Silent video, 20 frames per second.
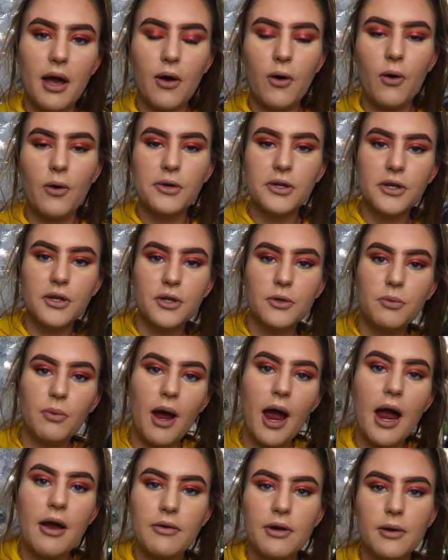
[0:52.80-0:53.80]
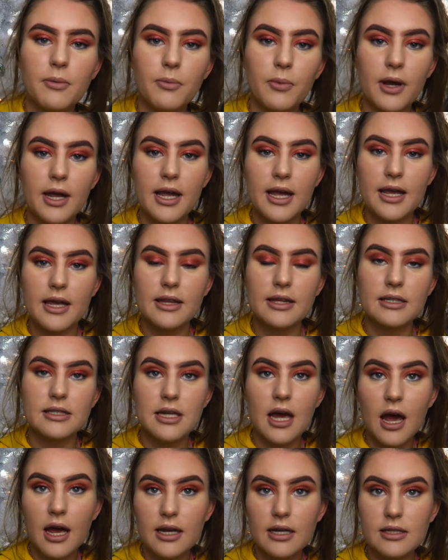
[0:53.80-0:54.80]
or you could wear it with
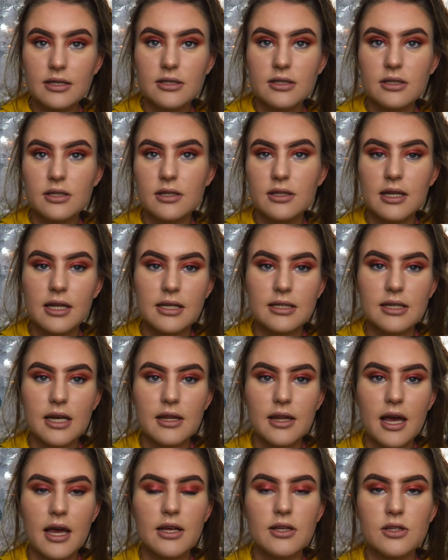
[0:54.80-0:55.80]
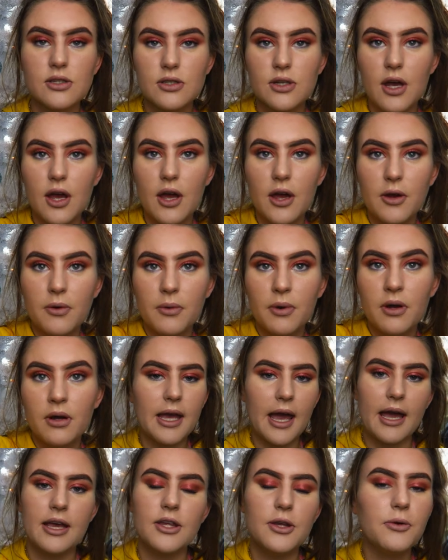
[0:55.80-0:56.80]
tights and things like that. So
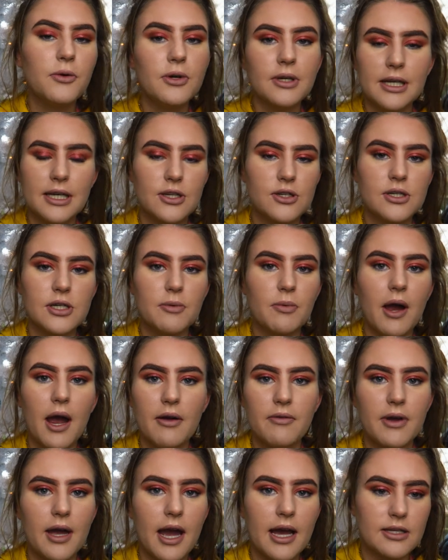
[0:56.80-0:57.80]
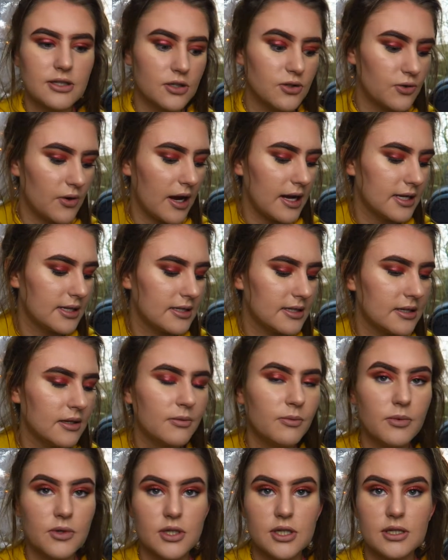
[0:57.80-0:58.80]
yeah, you could literally wear it as a dress,
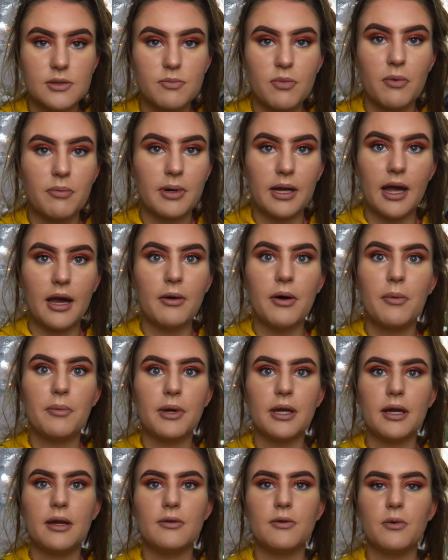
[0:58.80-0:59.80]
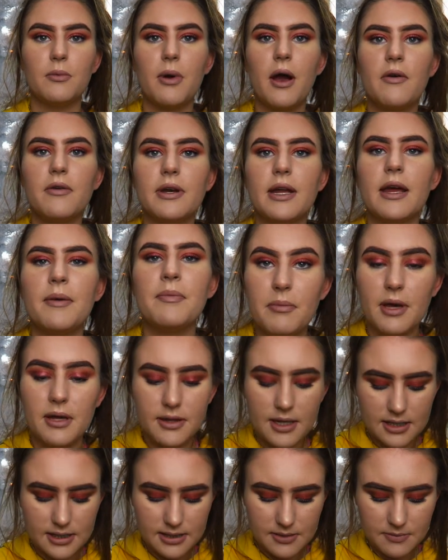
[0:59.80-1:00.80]
which is probably how I'm gonna end up wearing it. And
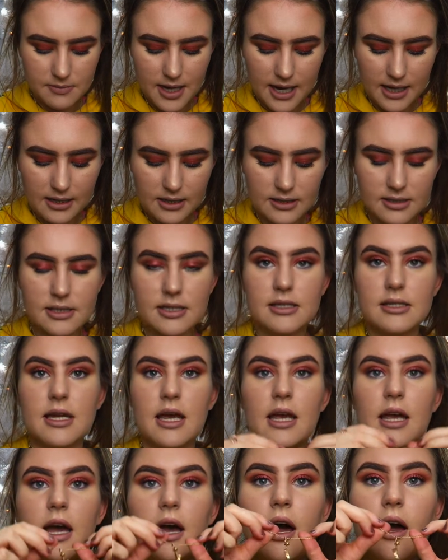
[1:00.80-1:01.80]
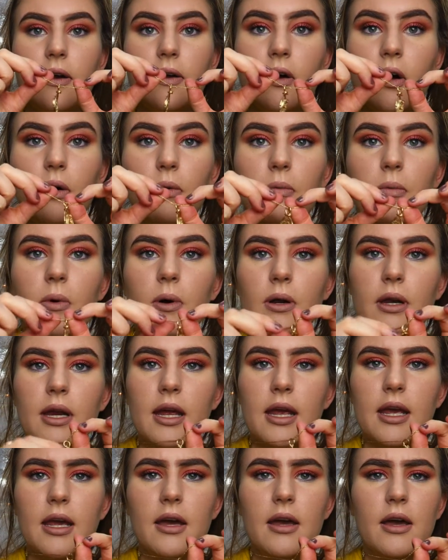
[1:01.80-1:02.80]
then necklaces here. I got one
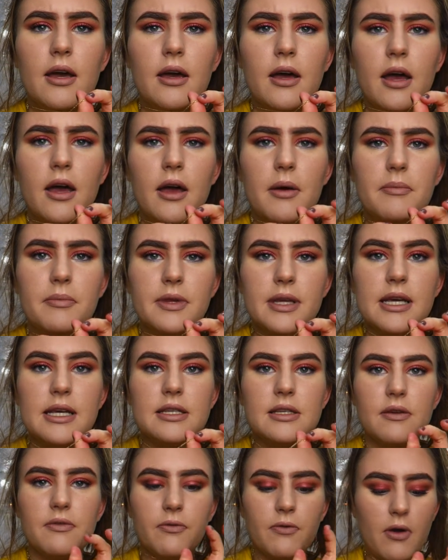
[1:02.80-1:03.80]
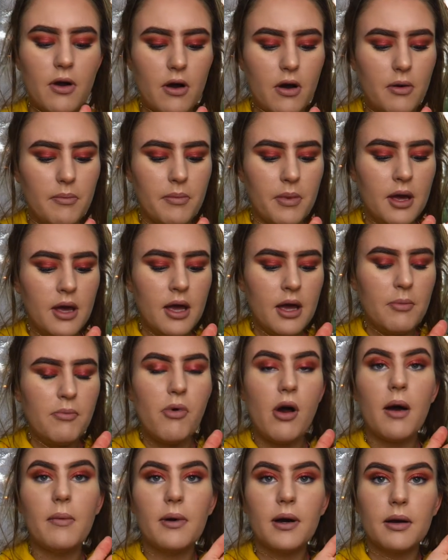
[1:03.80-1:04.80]
here. These are from
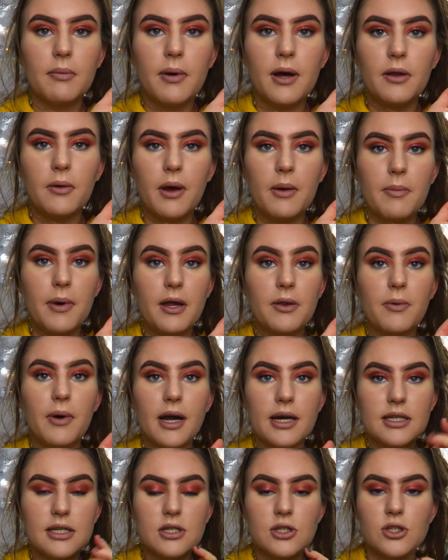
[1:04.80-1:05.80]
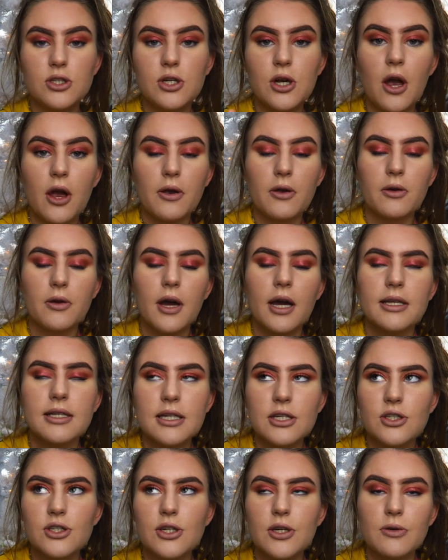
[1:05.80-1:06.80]
Primark, by the way. I
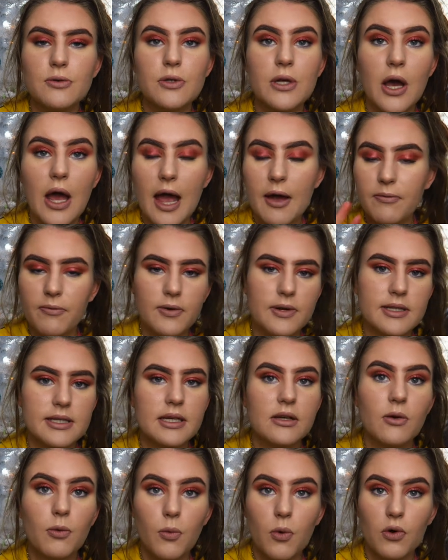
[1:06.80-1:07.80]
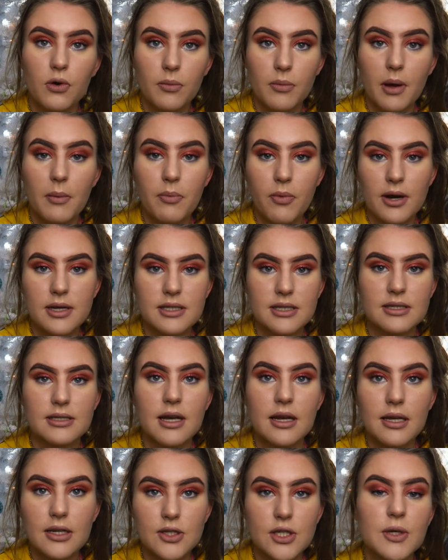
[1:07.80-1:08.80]
did choose every single one of my presents.
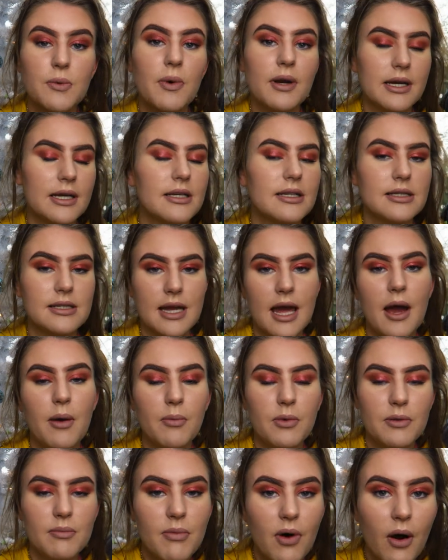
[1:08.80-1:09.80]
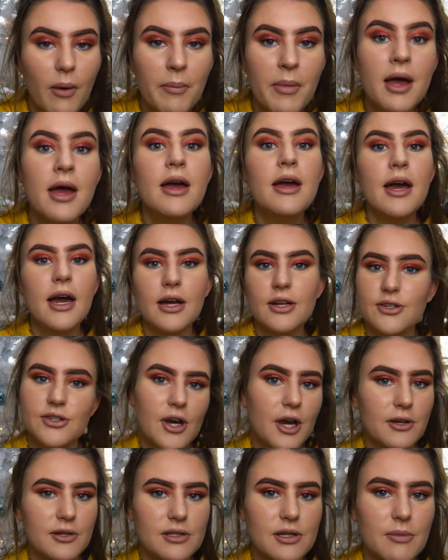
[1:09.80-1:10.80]
I literally went into town with Mum and
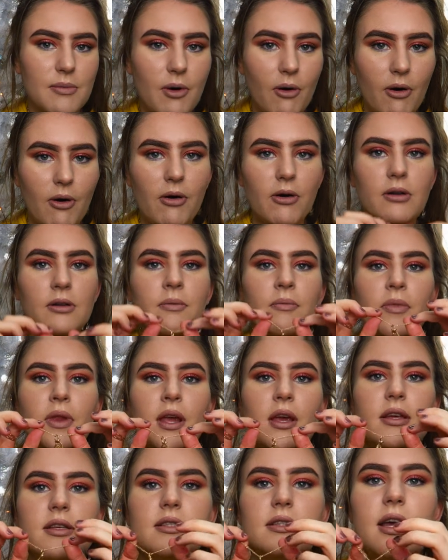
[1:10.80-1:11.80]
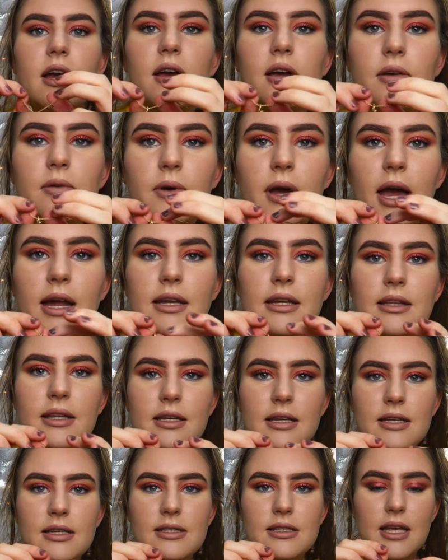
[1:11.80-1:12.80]
chose them all, so
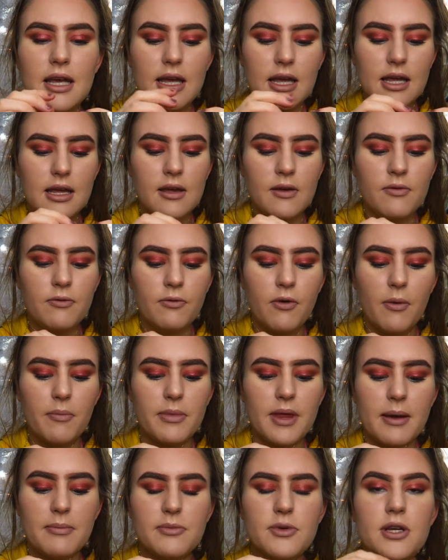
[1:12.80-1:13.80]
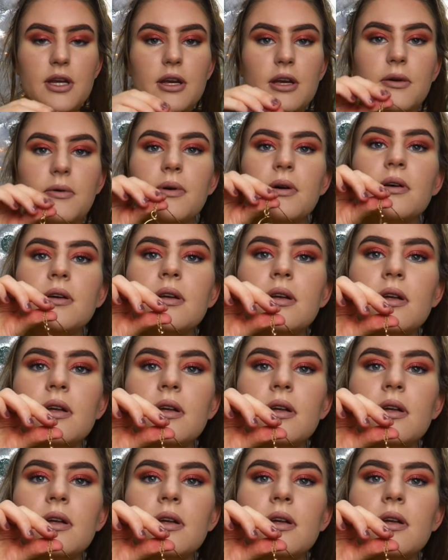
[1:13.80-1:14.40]
anything you see from them too